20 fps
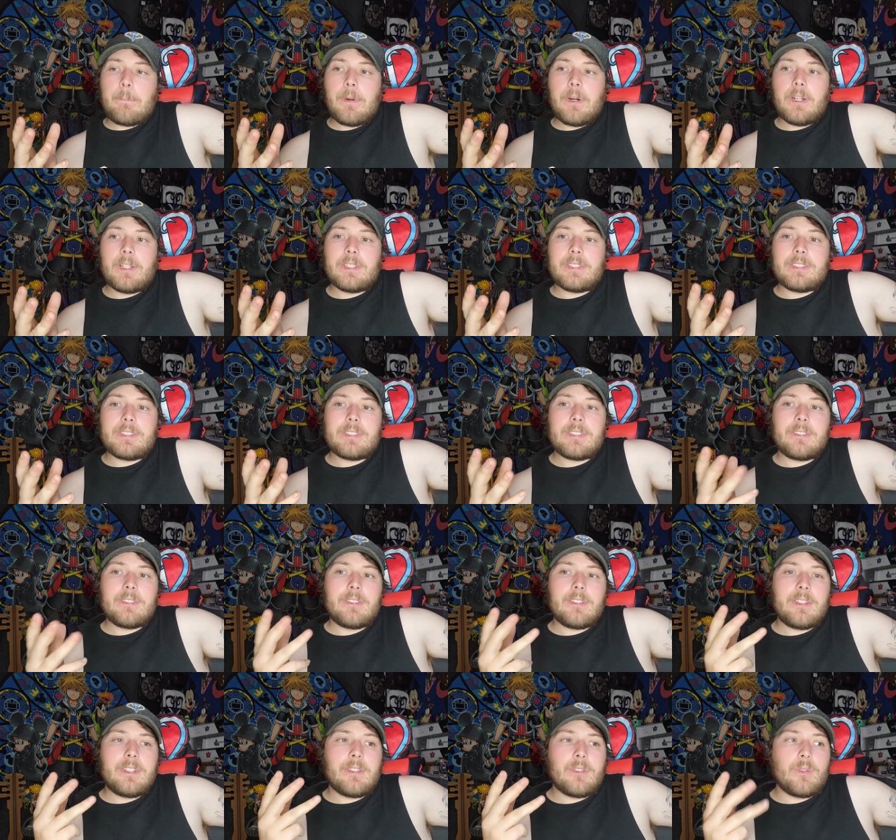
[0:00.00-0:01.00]
but
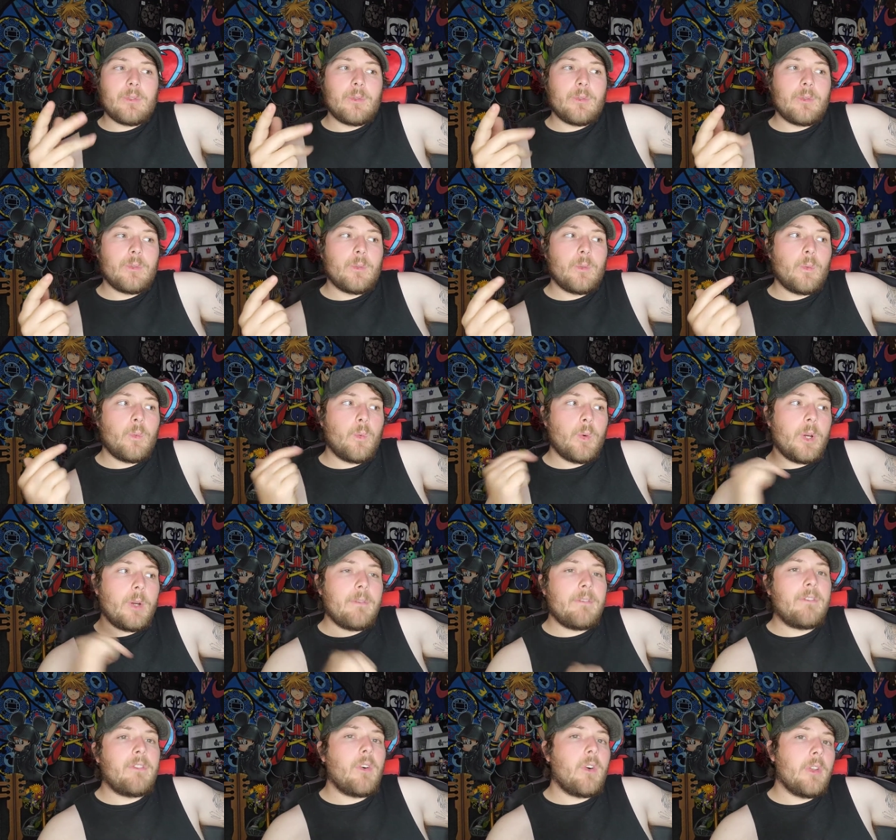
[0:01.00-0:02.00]
where
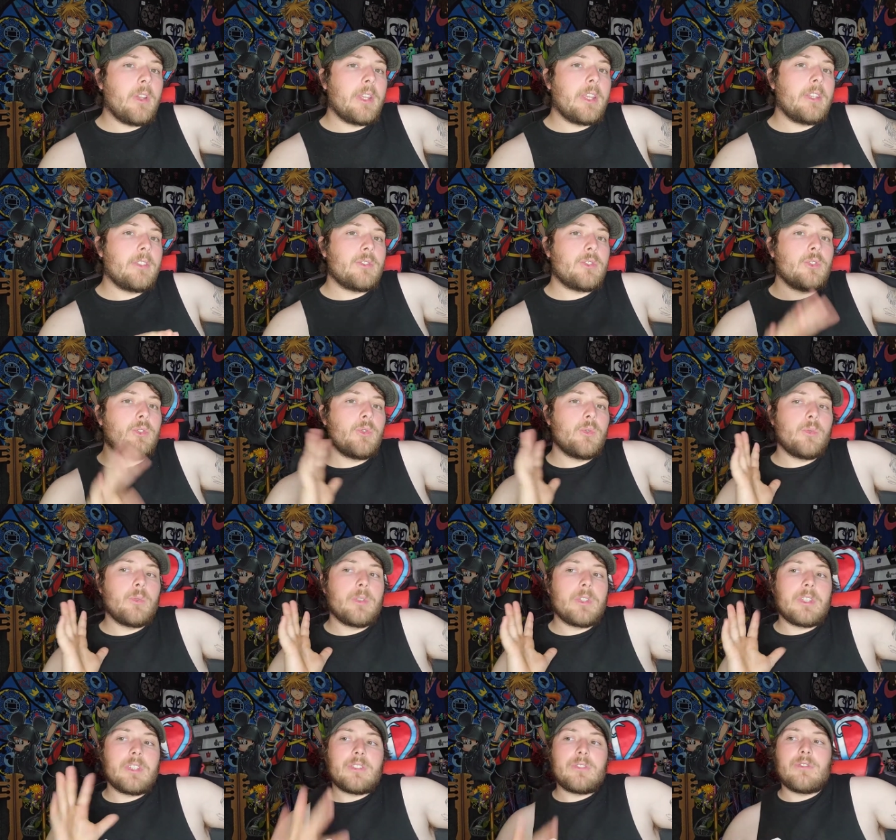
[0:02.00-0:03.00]
I'm falling into
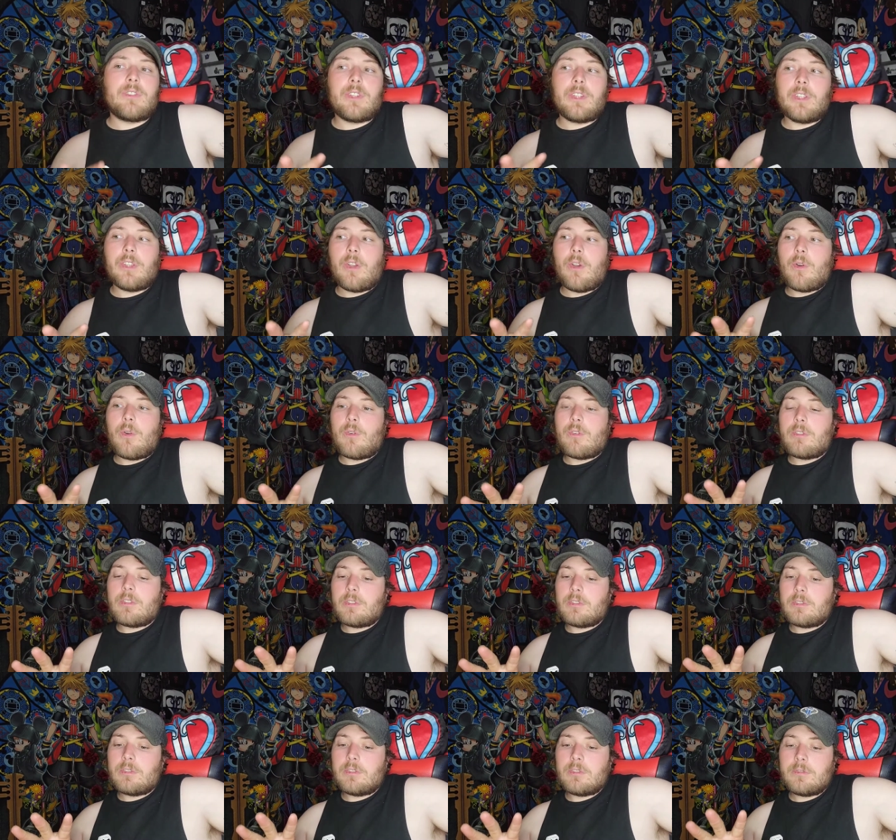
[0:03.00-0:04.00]
with this video,
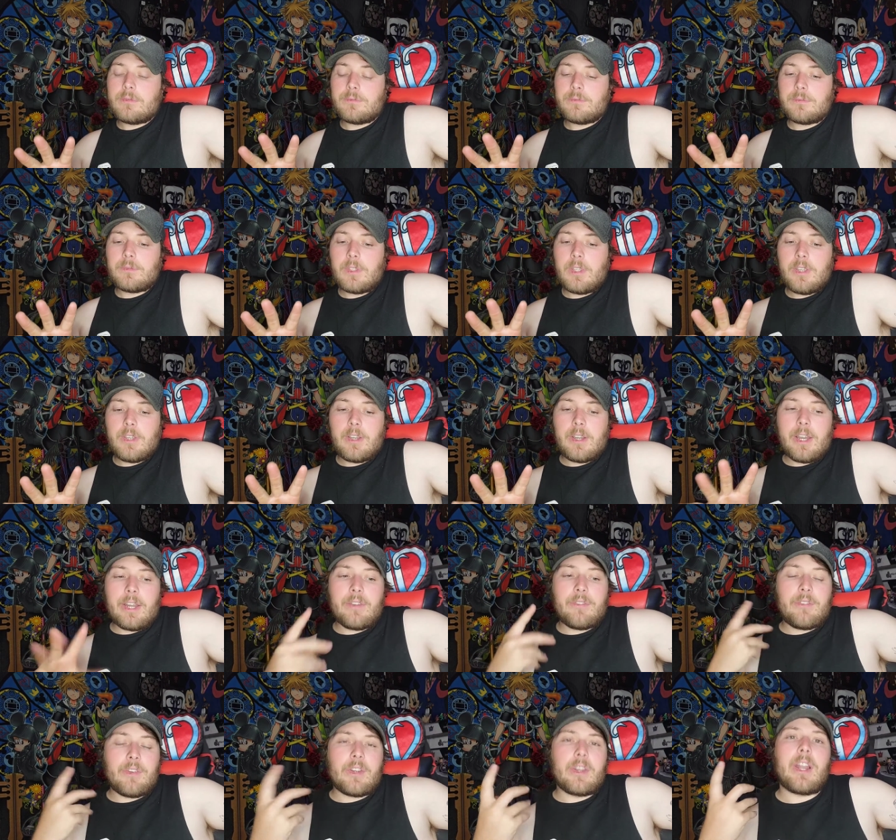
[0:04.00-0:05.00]

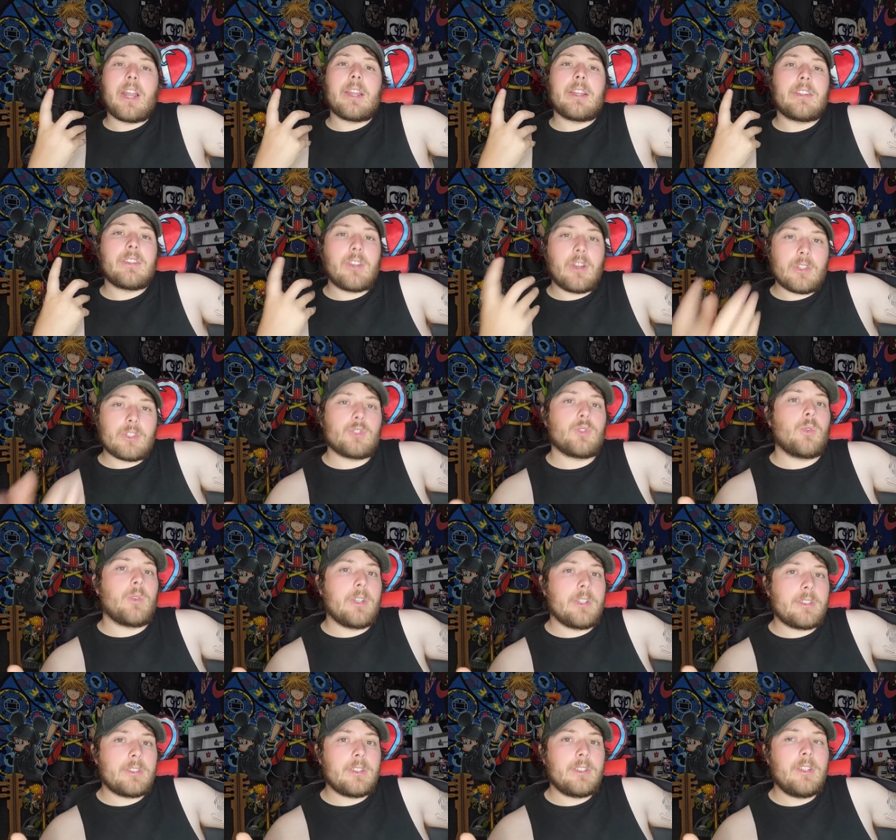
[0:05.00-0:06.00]
I figured I'd touch on
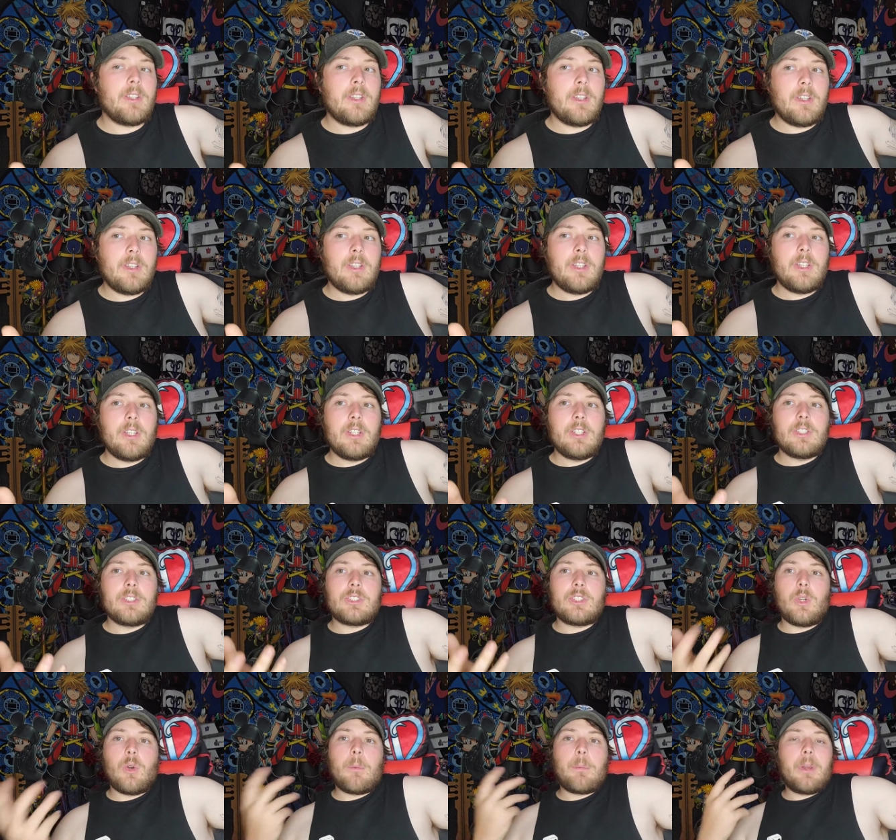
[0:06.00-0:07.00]
it.
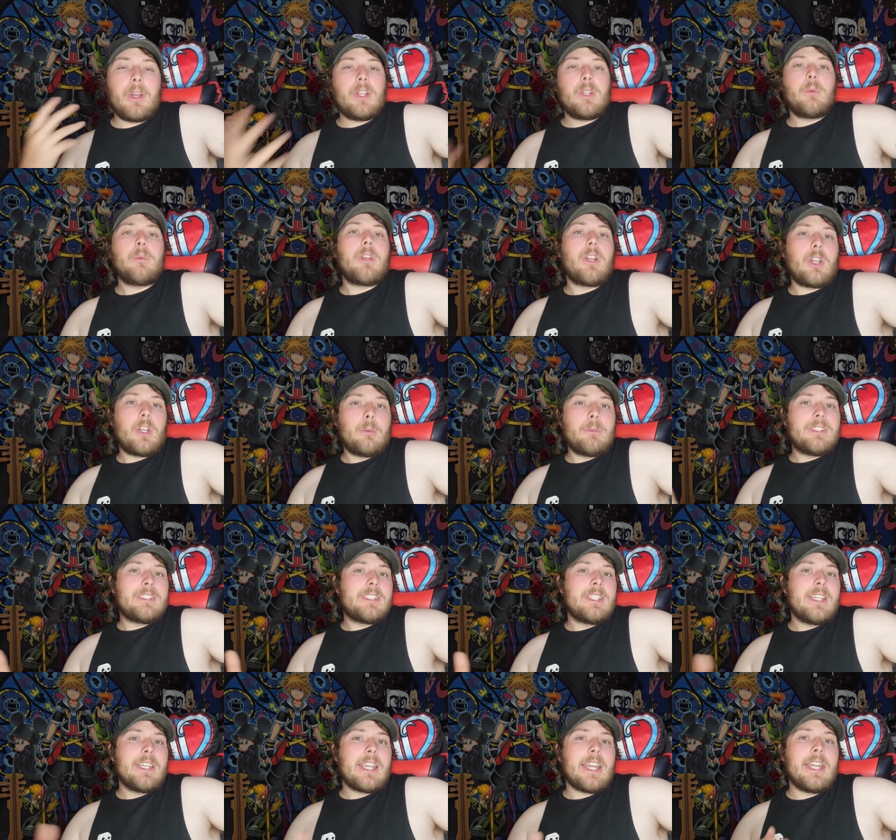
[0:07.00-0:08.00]
So apparently we're not going to be
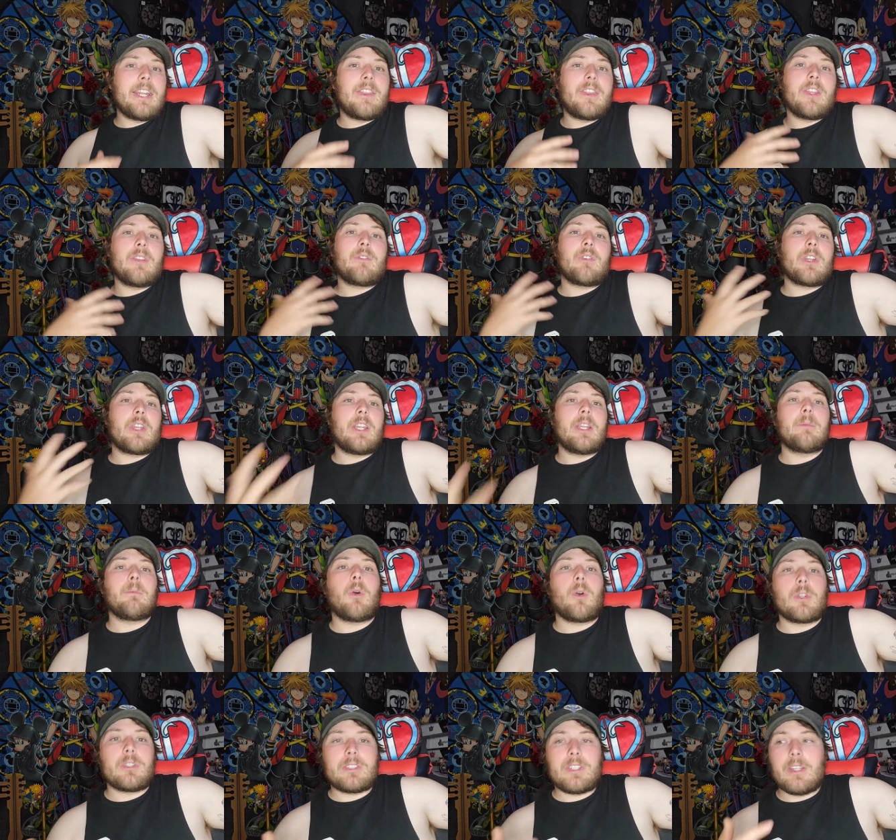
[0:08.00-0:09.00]
seeing anything for
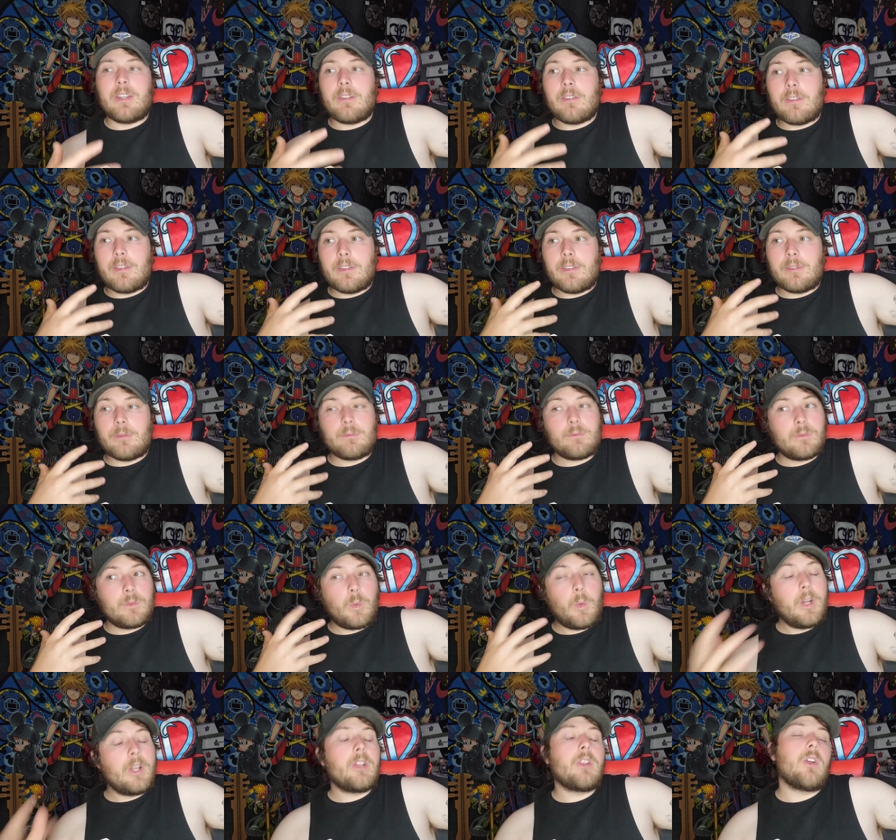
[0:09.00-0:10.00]
Kingdom Hearts in a
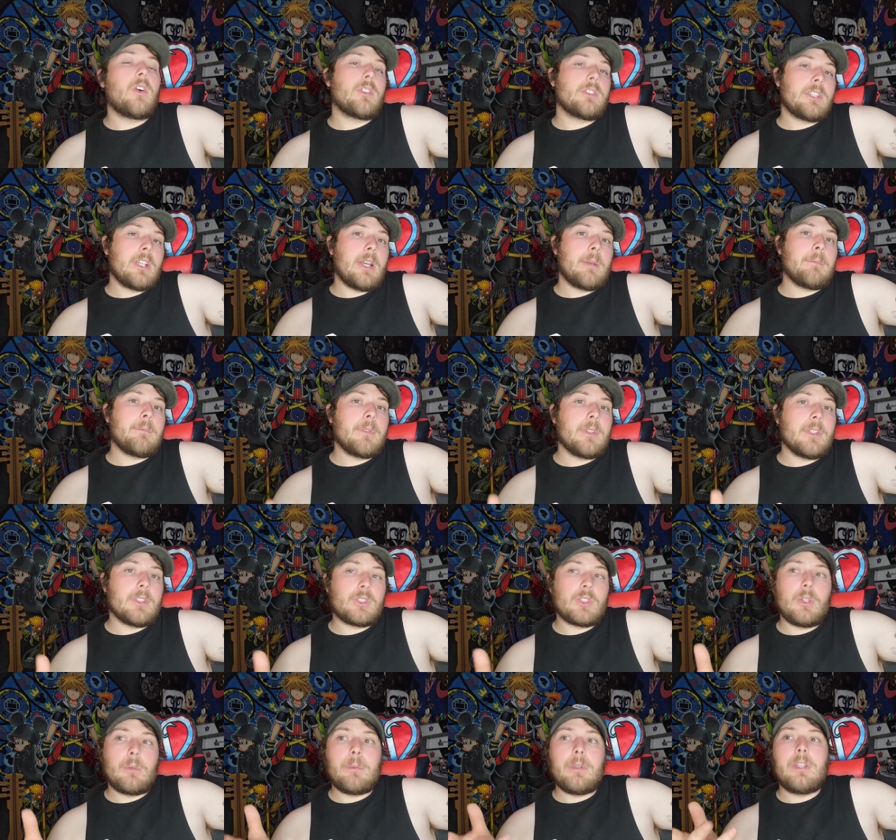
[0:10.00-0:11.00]
quite a long time.
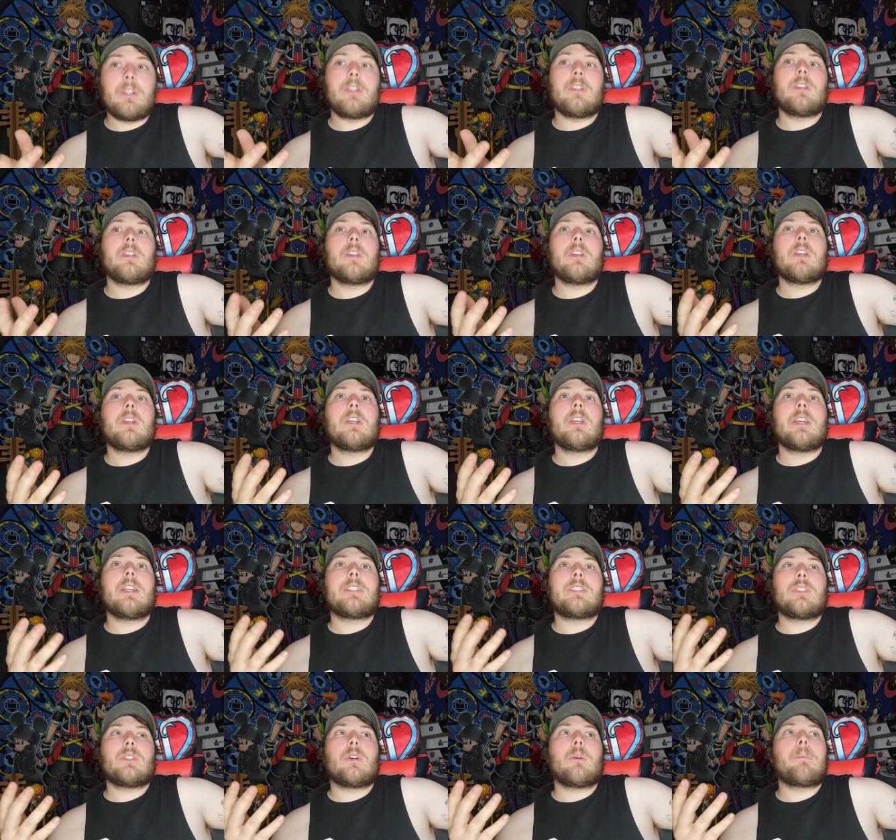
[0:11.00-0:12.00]
It's going to be
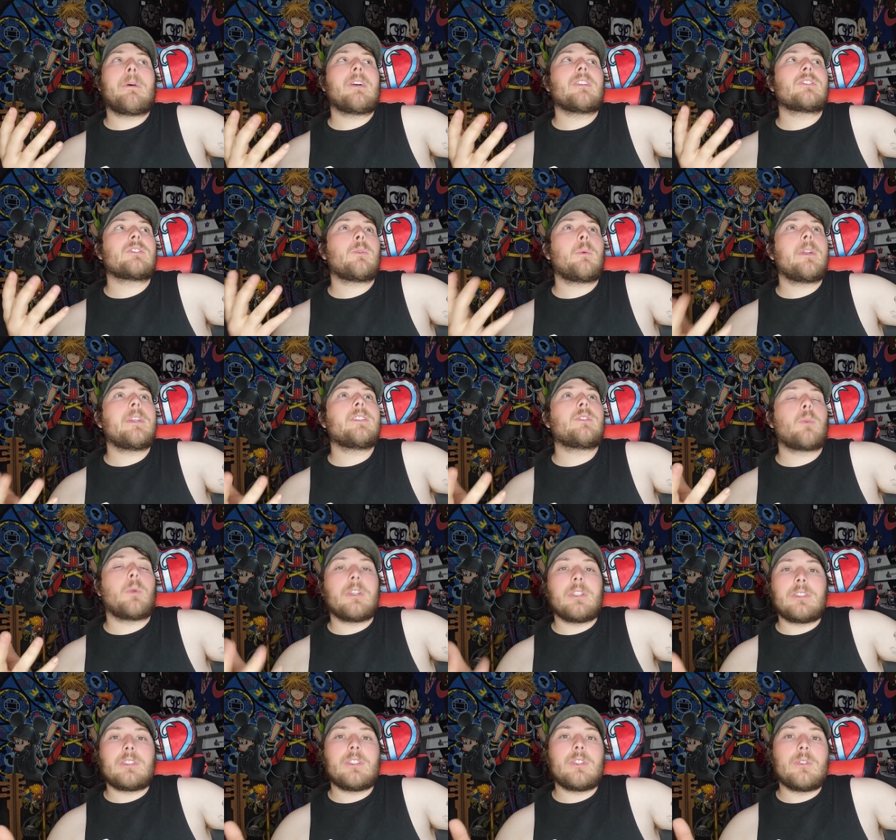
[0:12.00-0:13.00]
until about
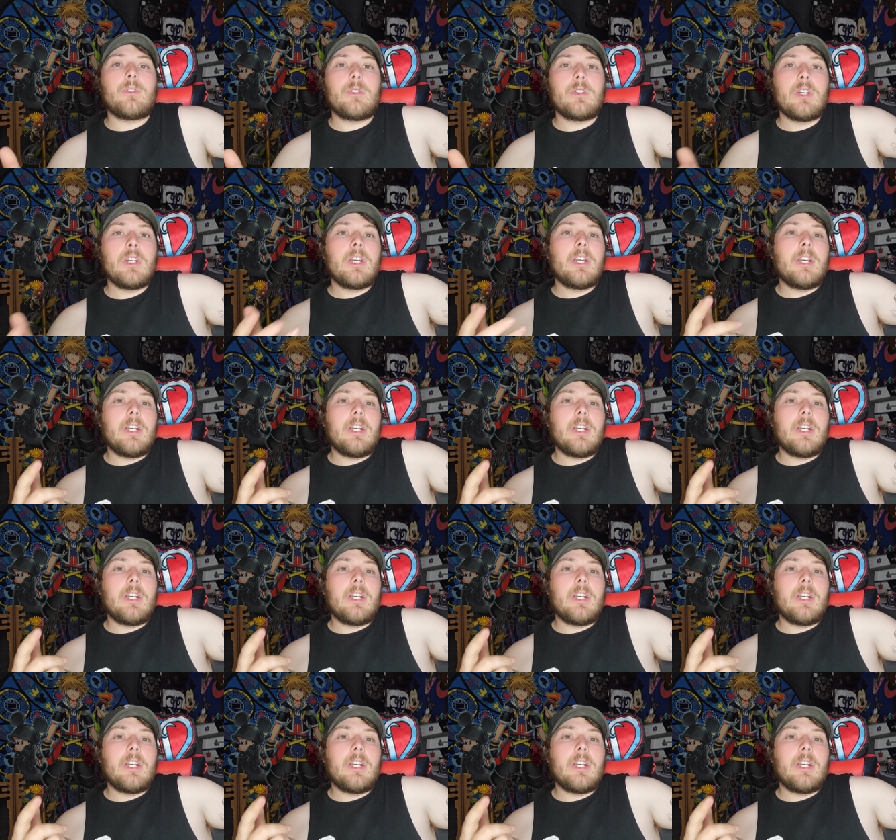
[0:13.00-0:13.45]
2022,